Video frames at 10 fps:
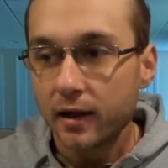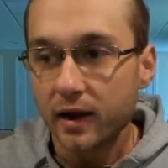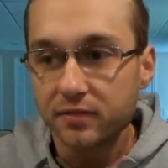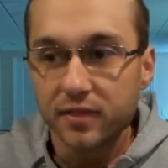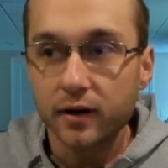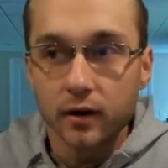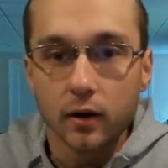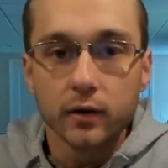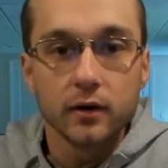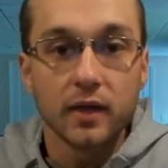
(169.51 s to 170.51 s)
if they're
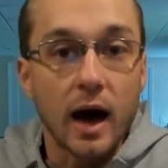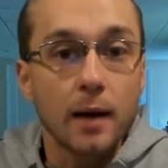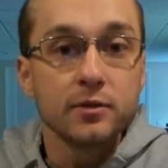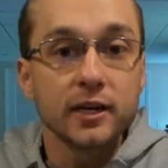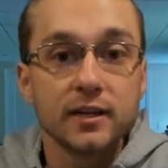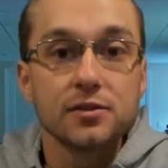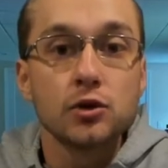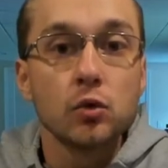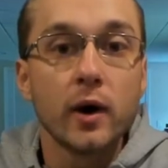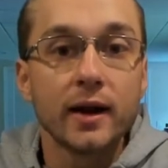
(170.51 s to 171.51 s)
going the object is
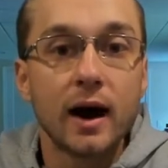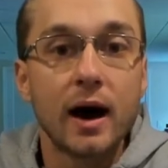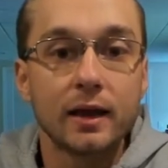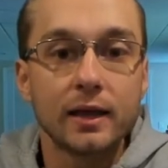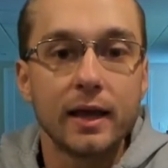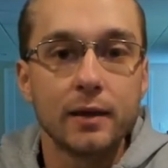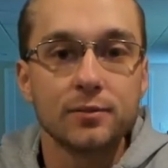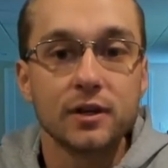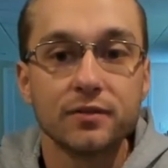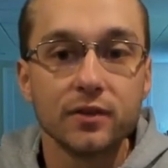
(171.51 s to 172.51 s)
to win hockey
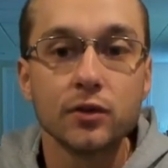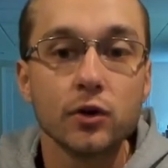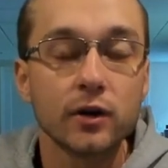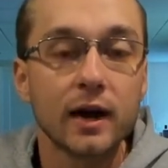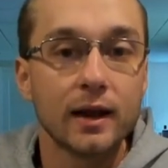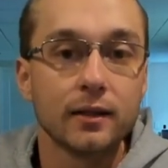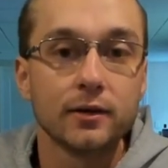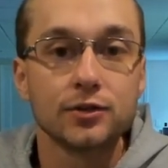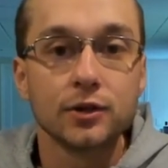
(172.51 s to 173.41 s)
games and if the New York Islanders